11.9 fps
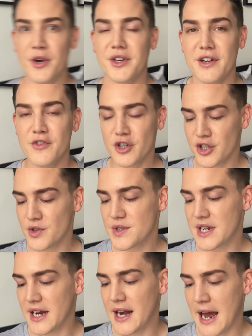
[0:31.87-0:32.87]
I've not
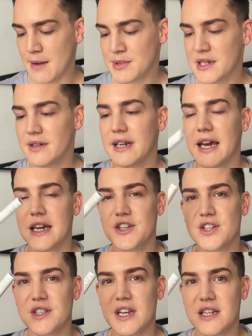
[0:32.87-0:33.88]
used in absolutely
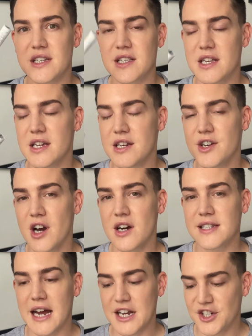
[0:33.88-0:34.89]
ages is the
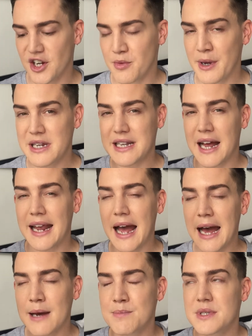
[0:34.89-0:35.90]
NARS eyeshadow base. I
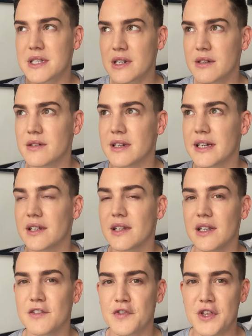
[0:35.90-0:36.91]
absolutely
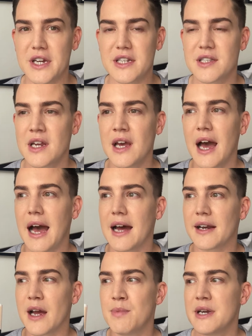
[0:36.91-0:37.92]
love this, and
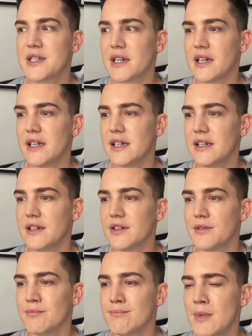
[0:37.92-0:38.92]
I basically
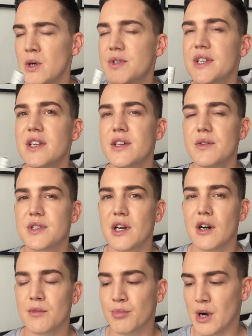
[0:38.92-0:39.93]
mostly use it
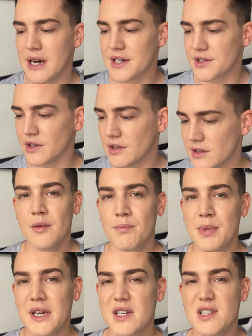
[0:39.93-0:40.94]
on bridal.
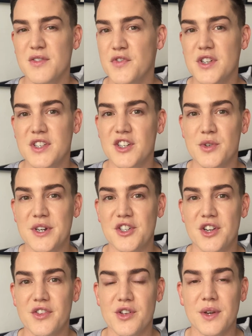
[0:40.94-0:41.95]
Because of the situation
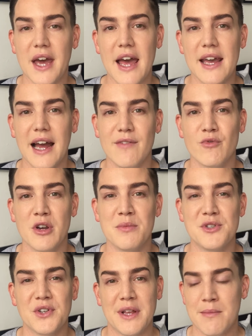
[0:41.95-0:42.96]
in the UK, I haven't really been
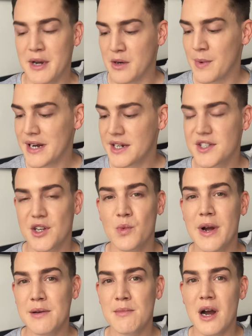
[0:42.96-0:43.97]
doing that many weddings, so
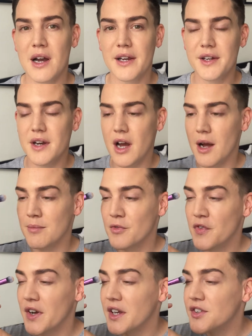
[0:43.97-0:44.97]
when mine
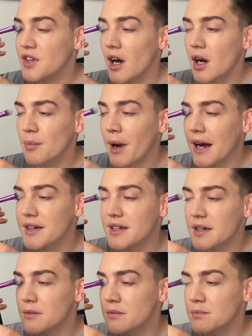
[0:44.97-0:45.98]
finished up, I
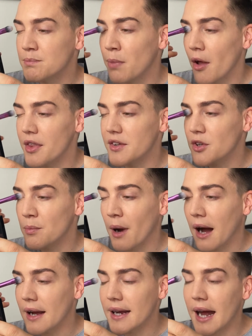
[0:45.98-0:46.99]
didn't bother to
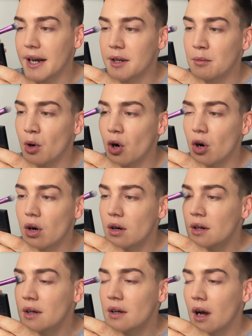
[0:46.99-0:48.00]
buy any more.
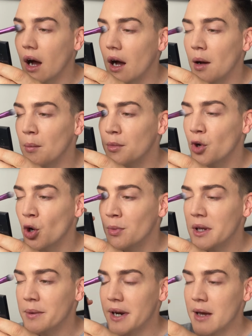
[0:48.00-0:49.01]

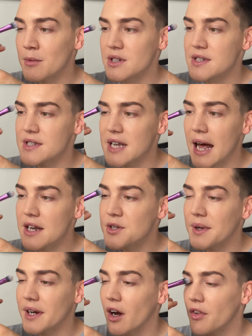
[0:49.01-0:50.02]
Normally when I'm on set
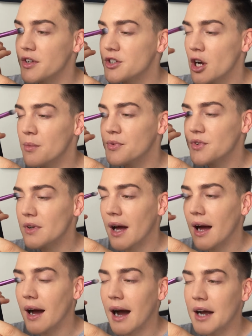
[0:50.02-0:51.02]
doing other jobs,
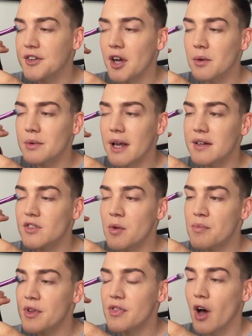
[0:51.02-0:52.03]
I don't like
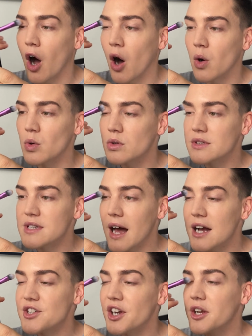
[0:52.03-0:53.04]
something that holds the
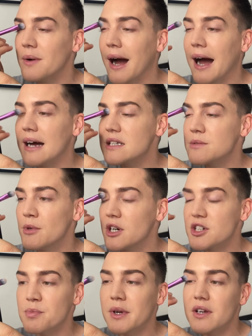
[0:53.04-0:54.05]
eyeshadow as
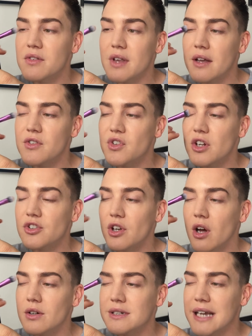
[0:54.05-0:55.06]
much because they're such
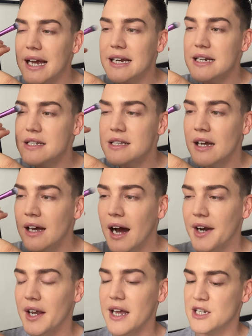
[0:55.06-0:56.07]
long days,
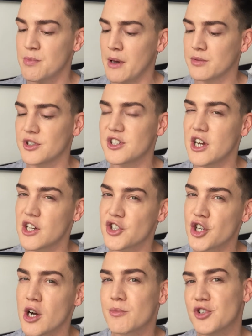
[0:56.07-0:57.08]
and I like to be able to touch
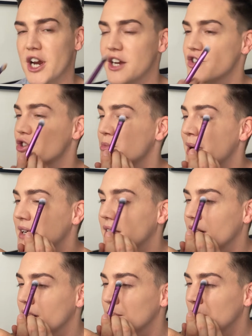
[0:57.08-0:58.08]
up, change the
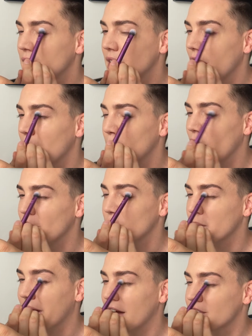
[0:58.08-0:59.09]
makeup. Often
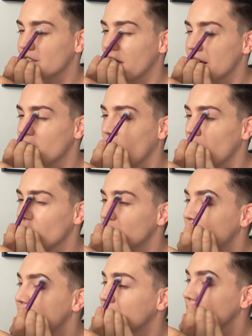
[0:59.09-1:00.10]
we have to take off
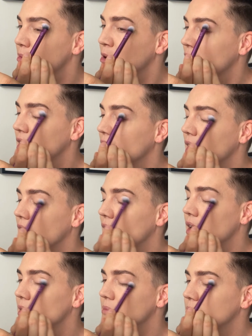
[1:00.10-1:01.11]
makeup
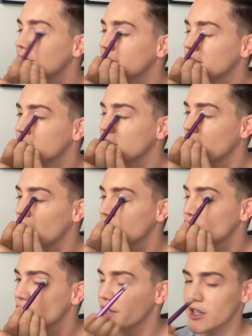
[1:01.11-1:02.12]

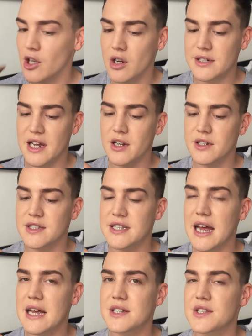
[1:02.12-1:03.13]
during a long day on
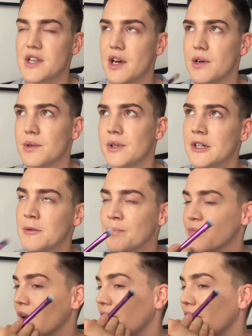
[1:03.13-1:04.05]
set, so I